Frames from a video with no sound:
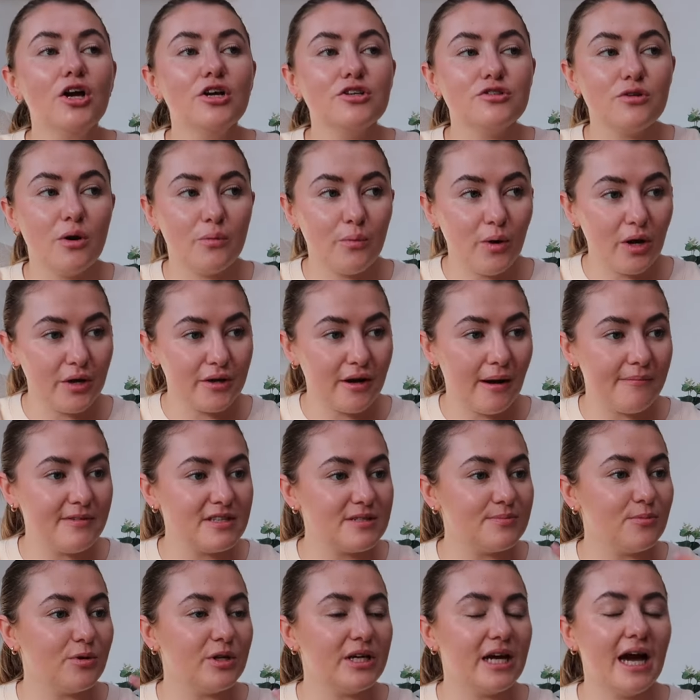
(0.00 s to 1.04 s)
So I woke up
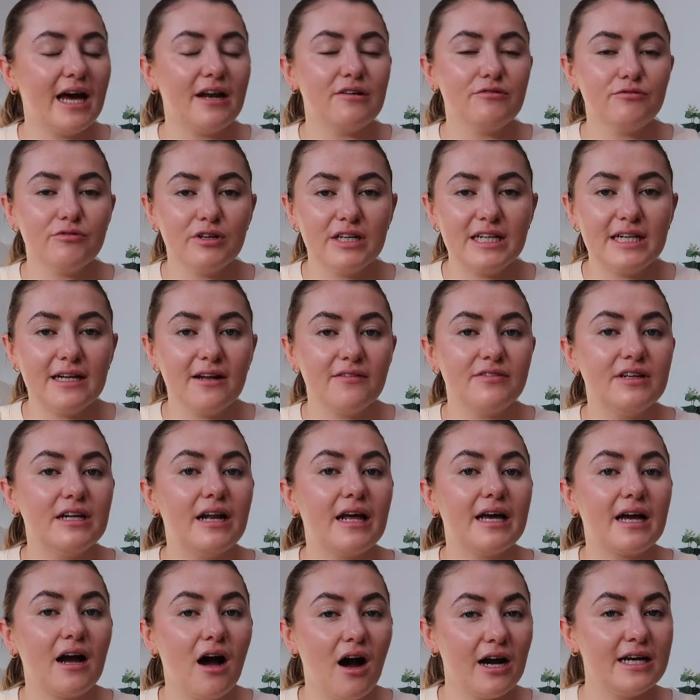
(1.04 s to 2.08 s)
this morning, I had a really lovely
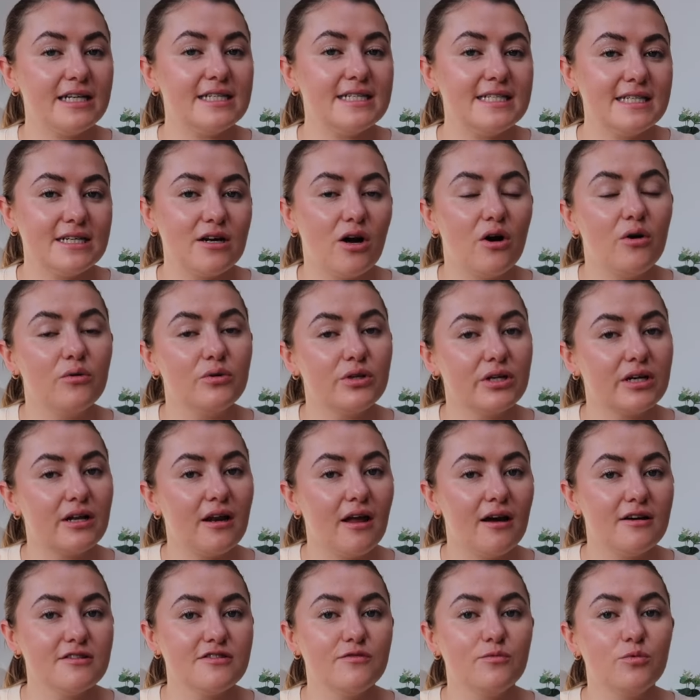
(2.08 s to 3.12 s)
like icy cold
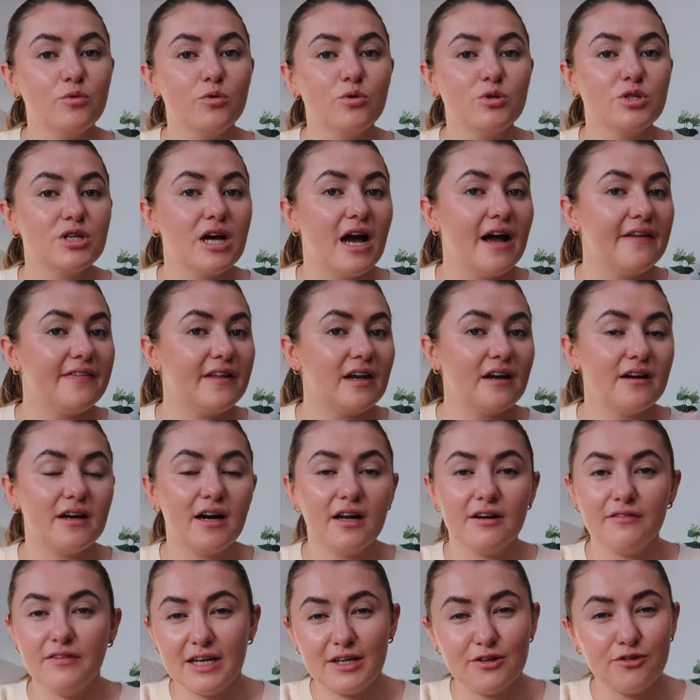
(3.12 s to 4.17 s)
glass of water, and then I
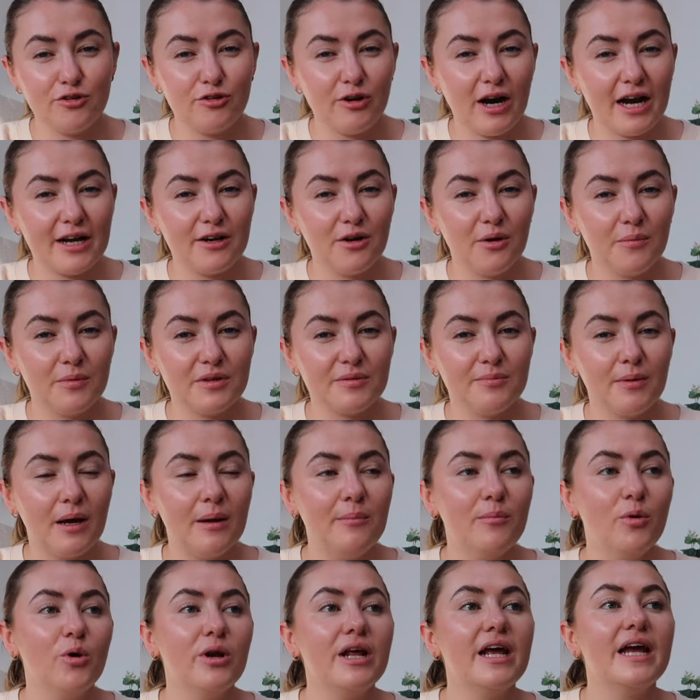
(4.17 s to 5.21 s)
kind of like crack on with my
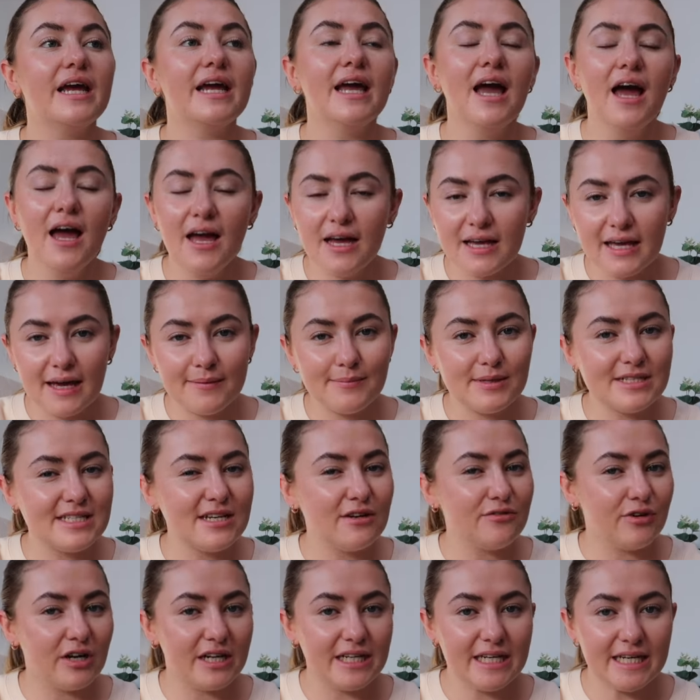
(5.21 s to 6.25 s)
morning, get
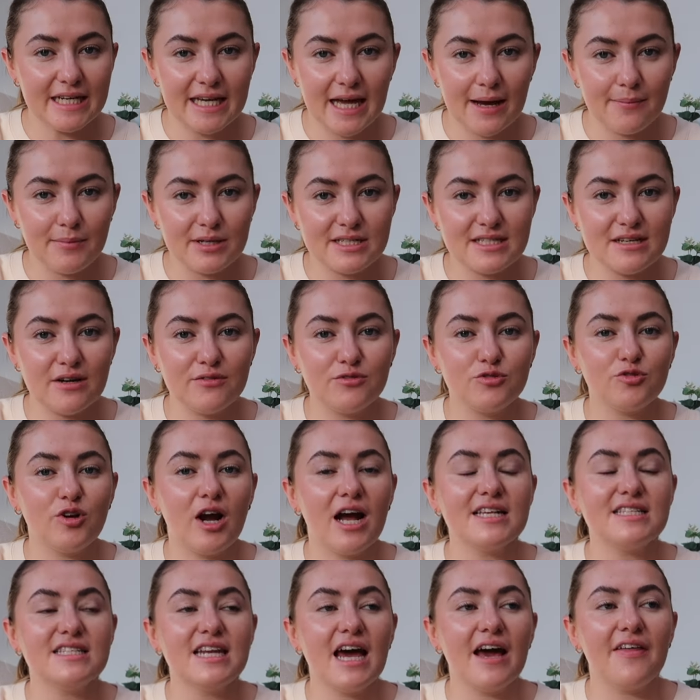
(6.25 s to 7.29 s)
myself ready, get myself
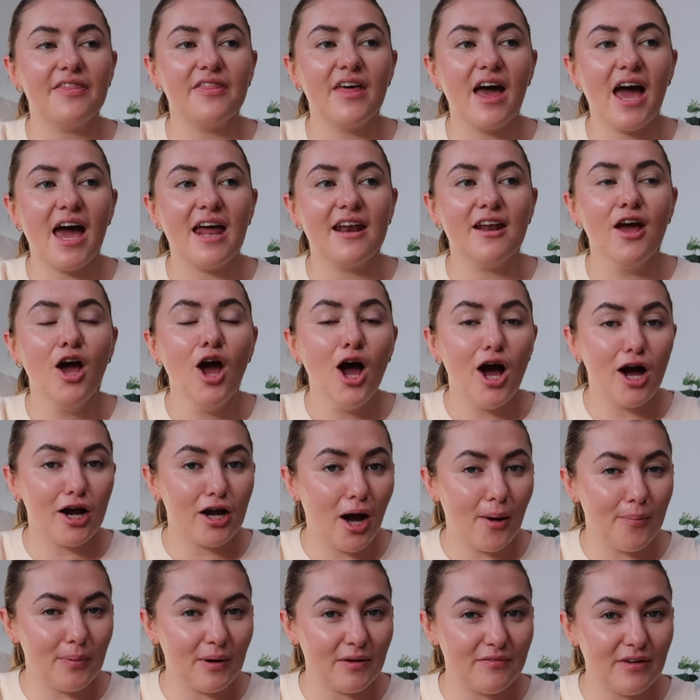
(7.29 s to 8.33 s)
dressed, and then a
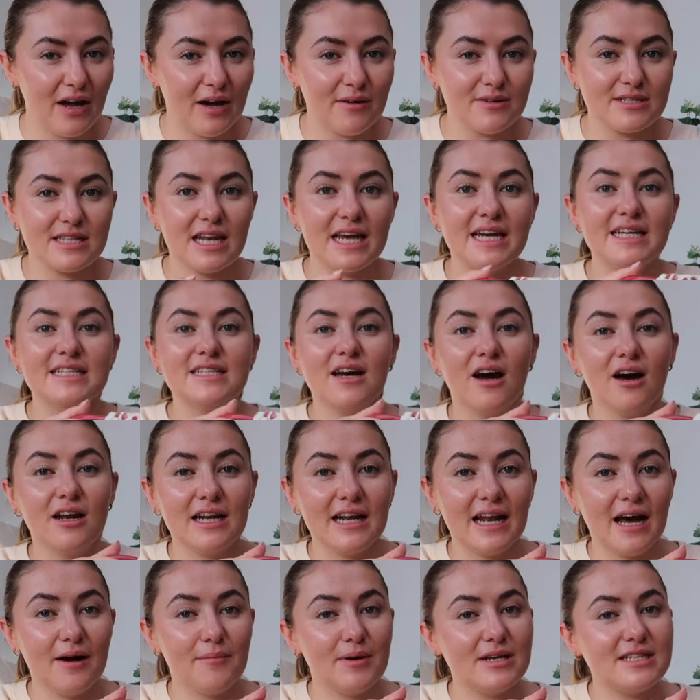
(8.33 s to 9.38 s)
couple of hours later I'll
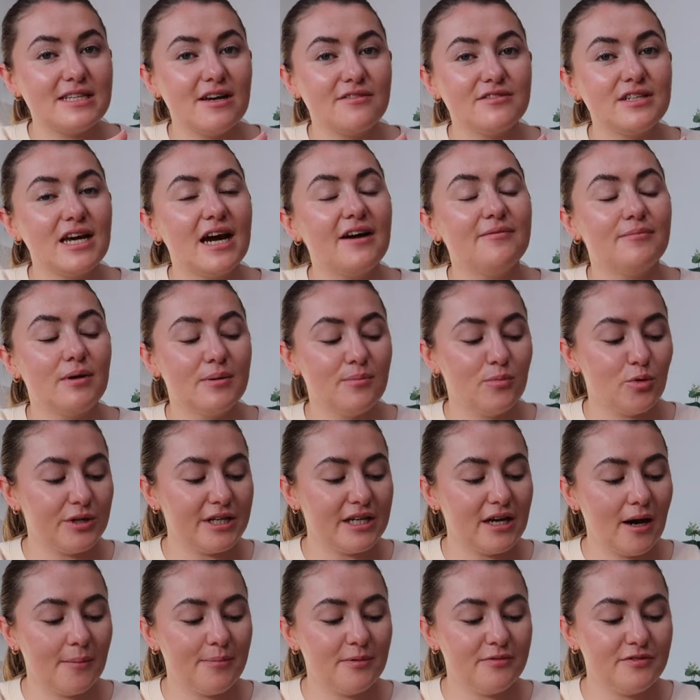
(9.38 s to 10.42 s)
allow myself to have my
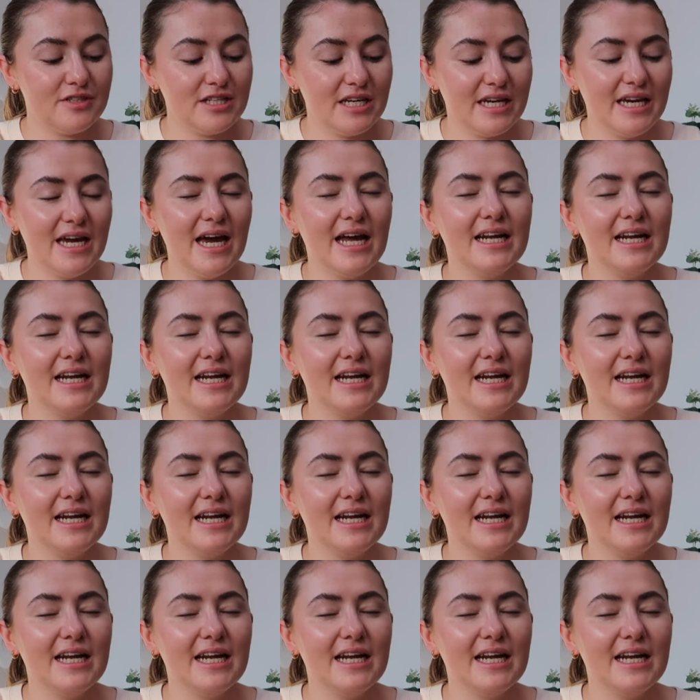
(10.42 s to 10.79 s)
morning cup of tea.